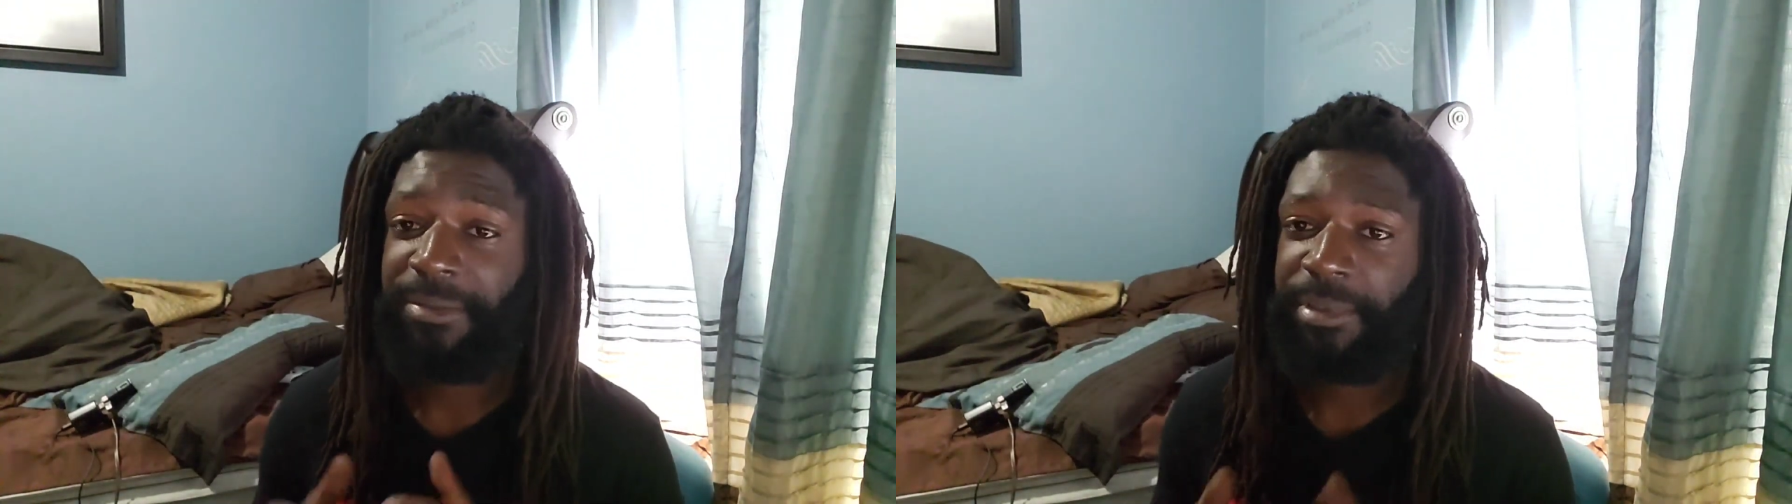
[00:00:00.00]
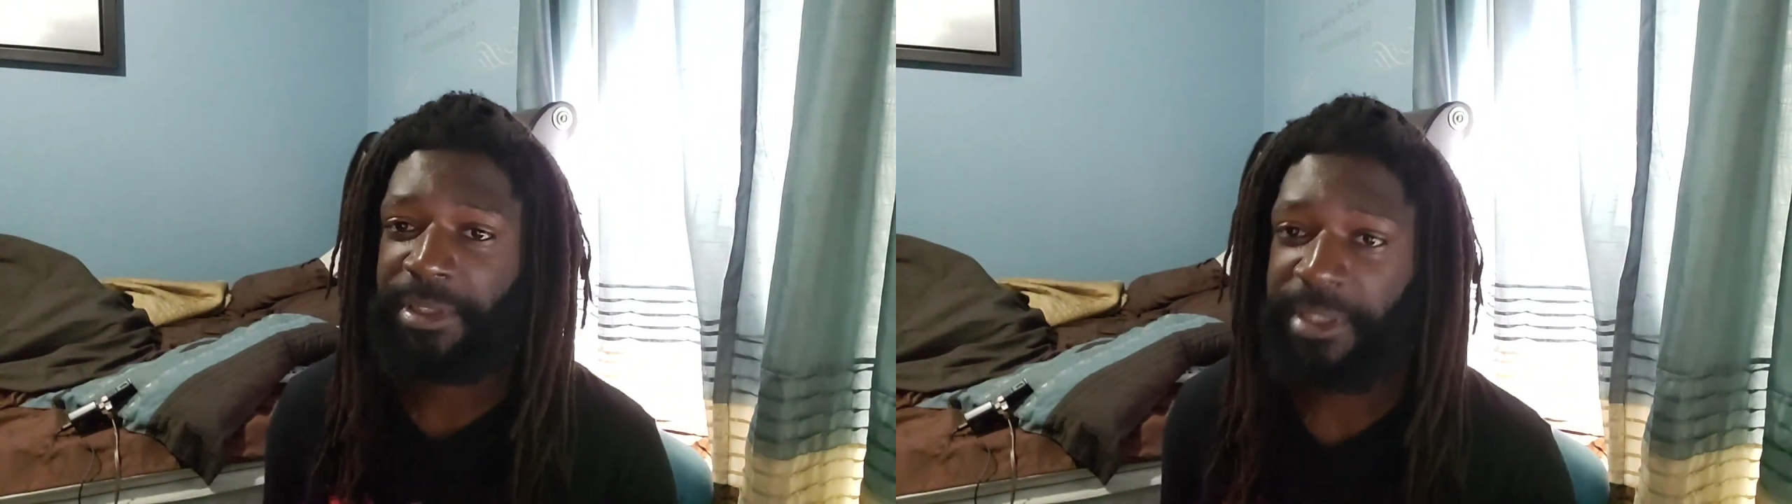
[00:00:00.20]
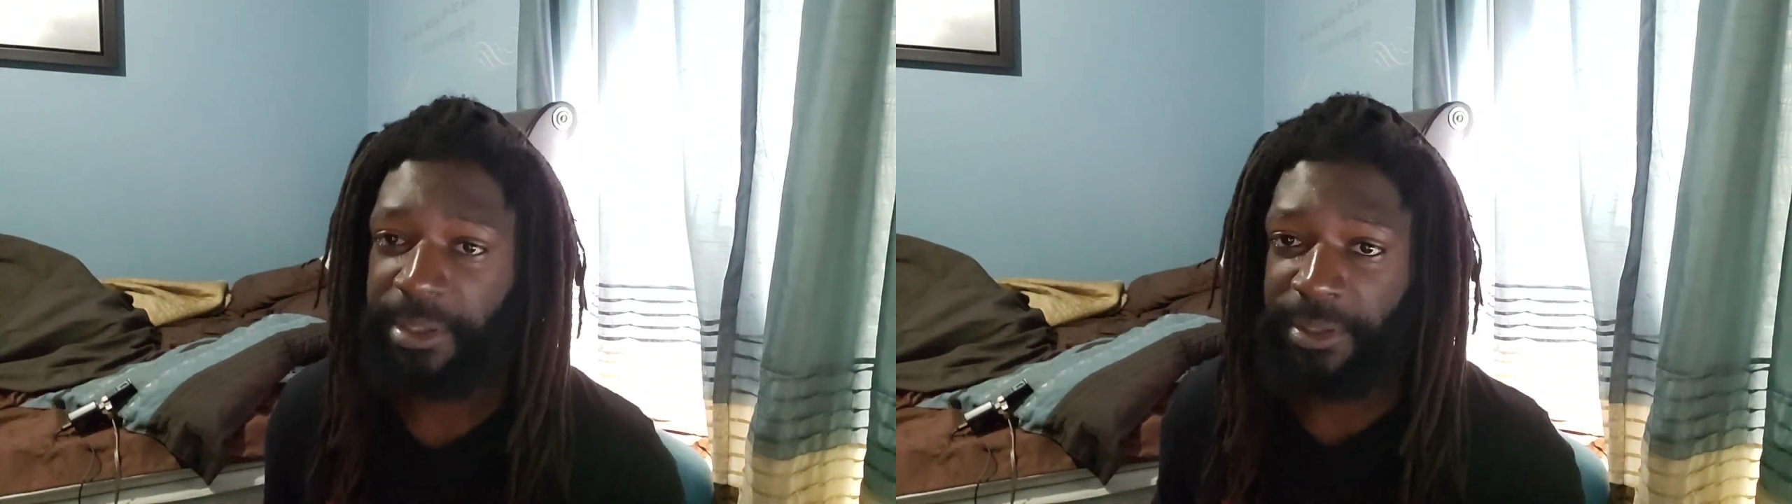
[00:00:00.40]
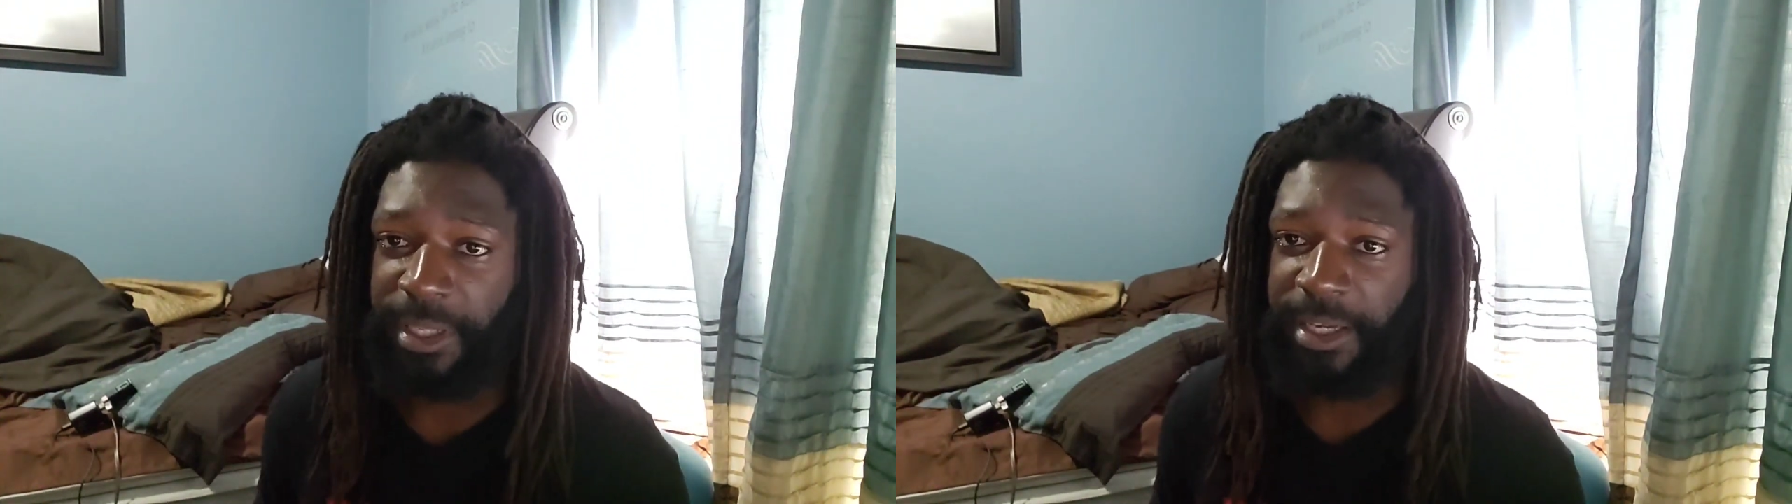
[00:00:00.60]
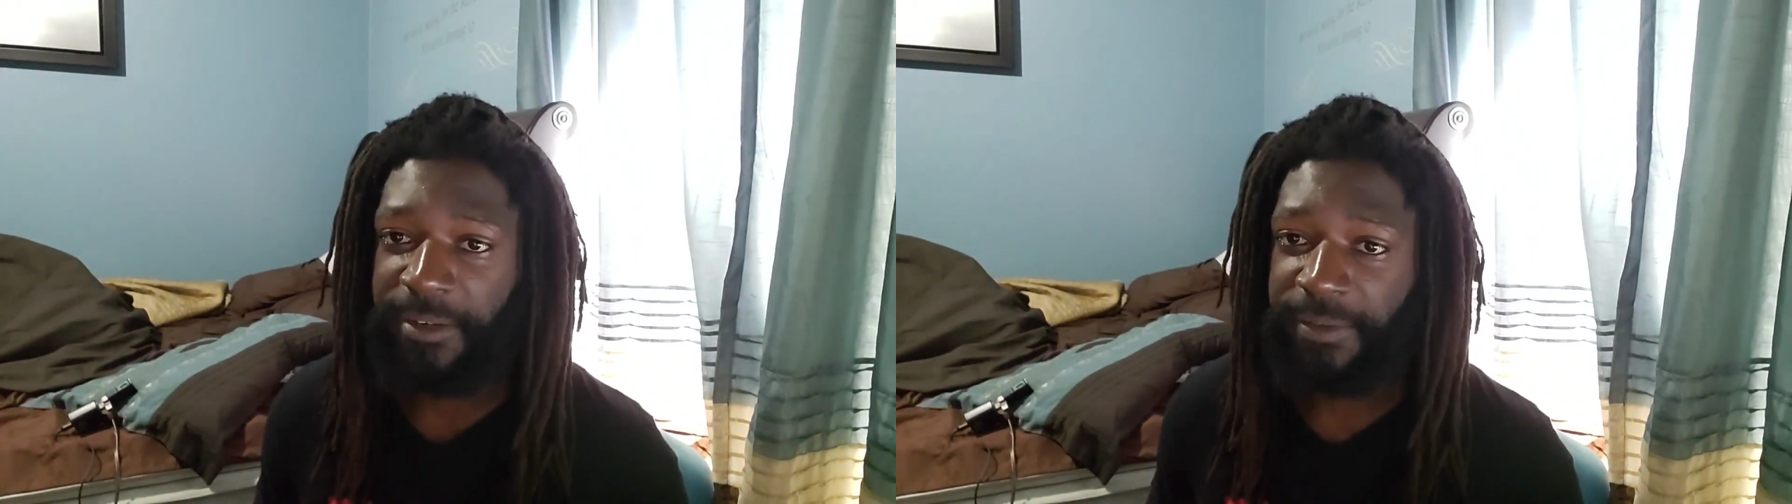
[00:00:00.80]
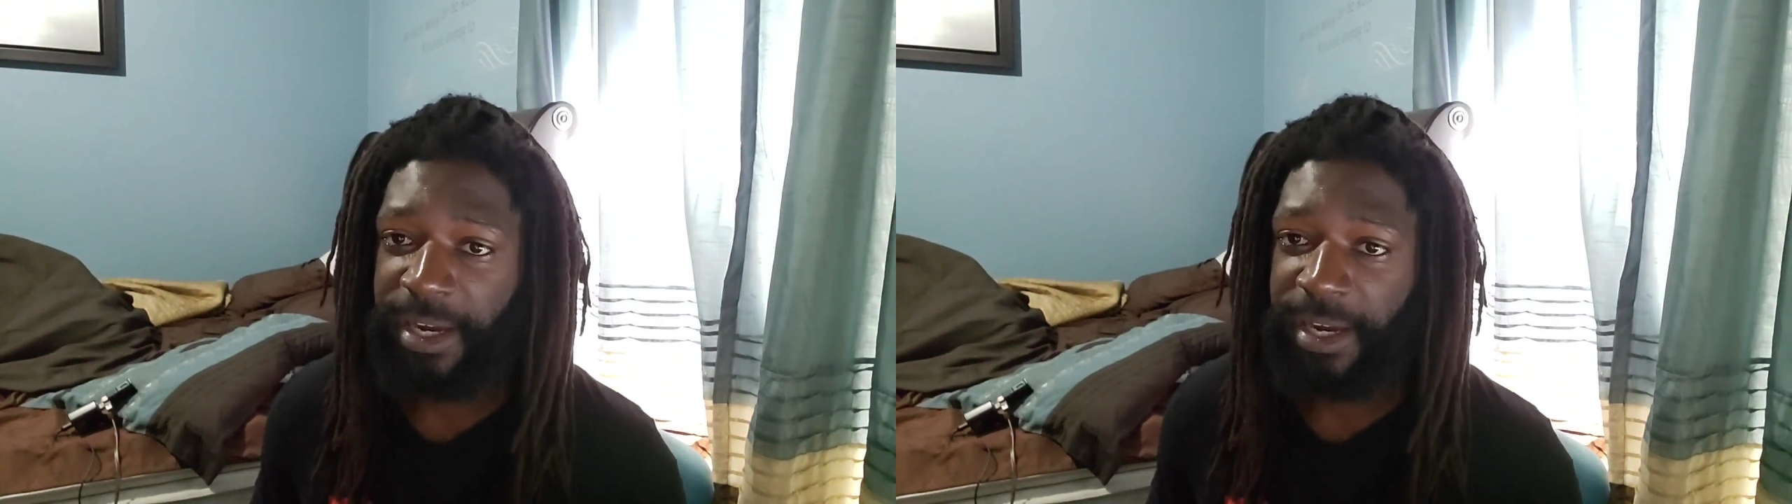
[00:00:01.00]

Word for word: he was still there